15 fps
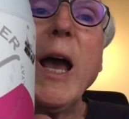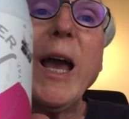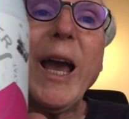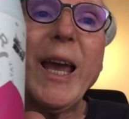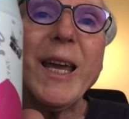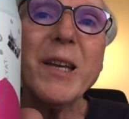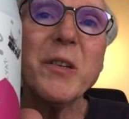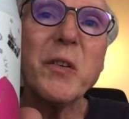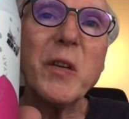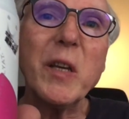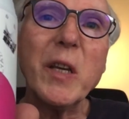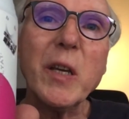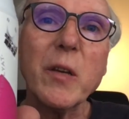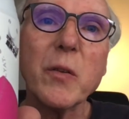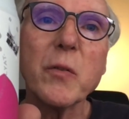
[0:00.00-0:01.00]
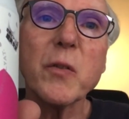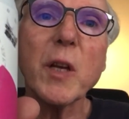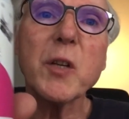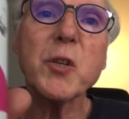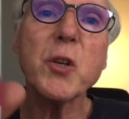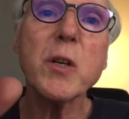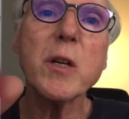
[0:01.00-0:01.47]
Hazy
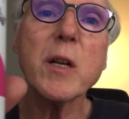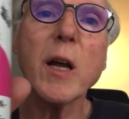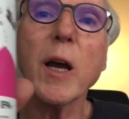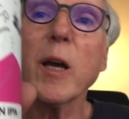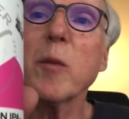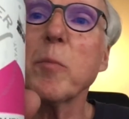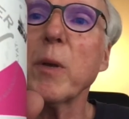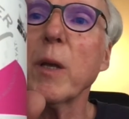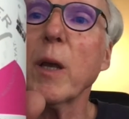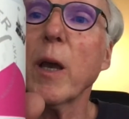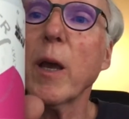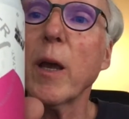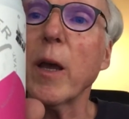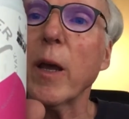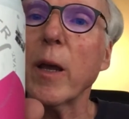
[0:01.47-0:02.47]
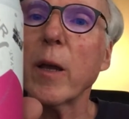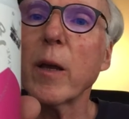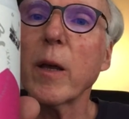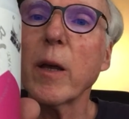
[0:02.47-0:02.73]
Session IPA,